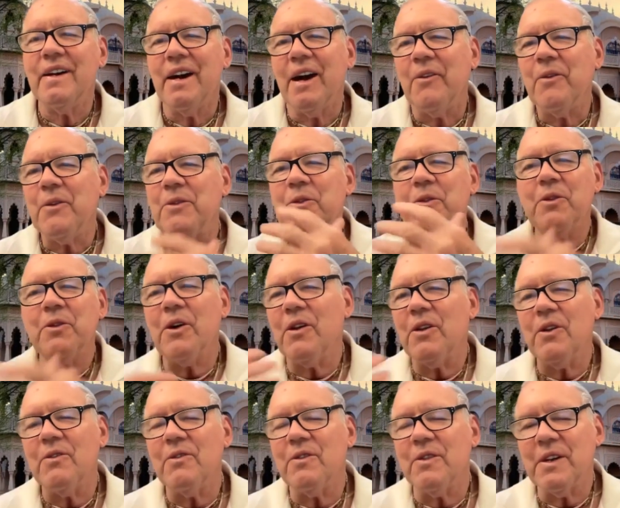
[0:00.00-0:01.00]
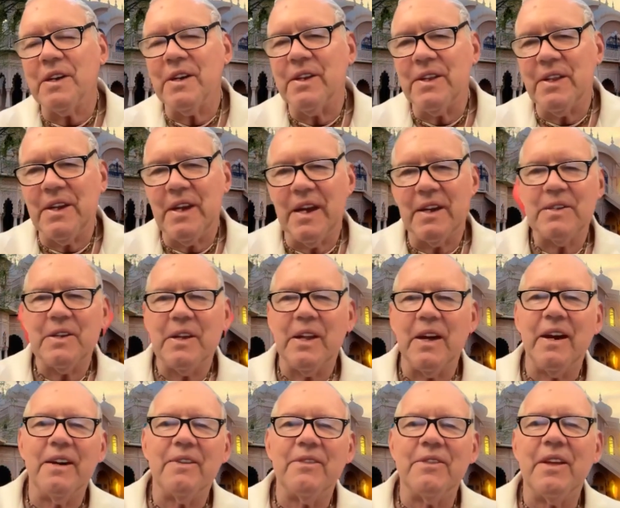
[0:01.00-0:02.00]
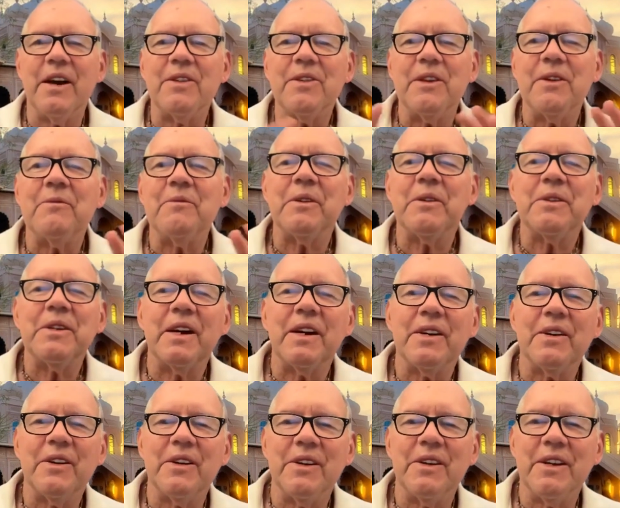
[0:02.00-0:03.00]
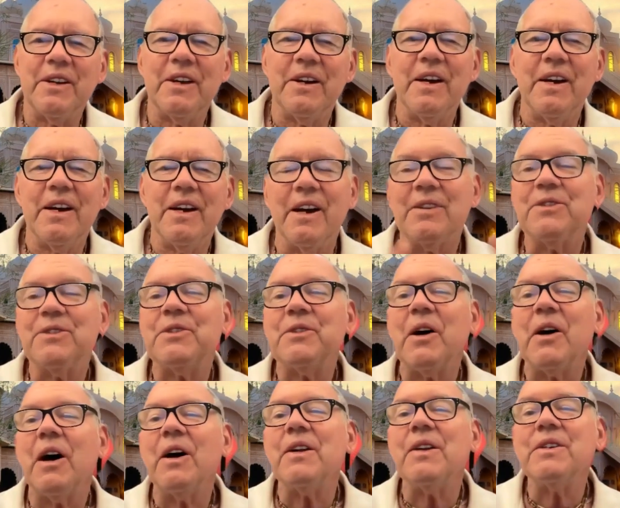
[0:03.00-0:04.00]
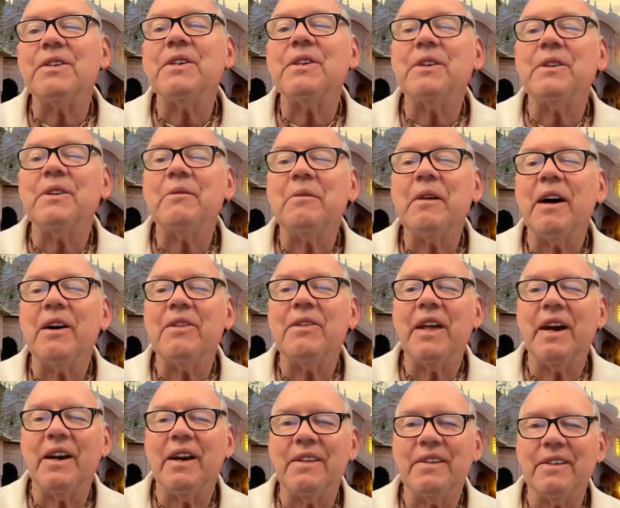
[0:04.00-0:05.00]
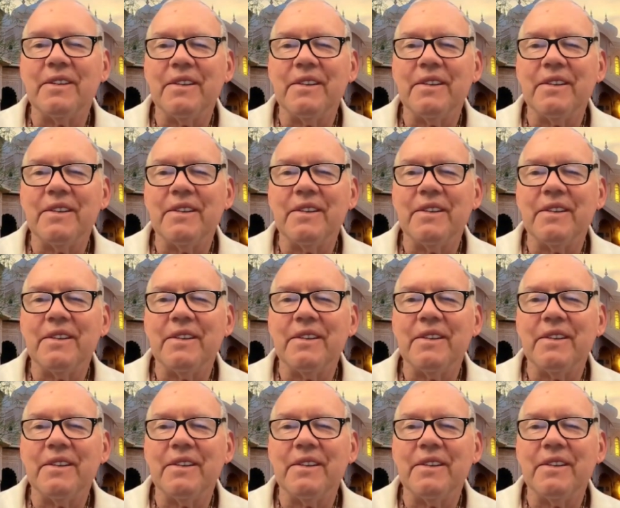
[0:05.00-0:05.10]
And we do it all over again in the next life. Nothing particularly astonishing about that.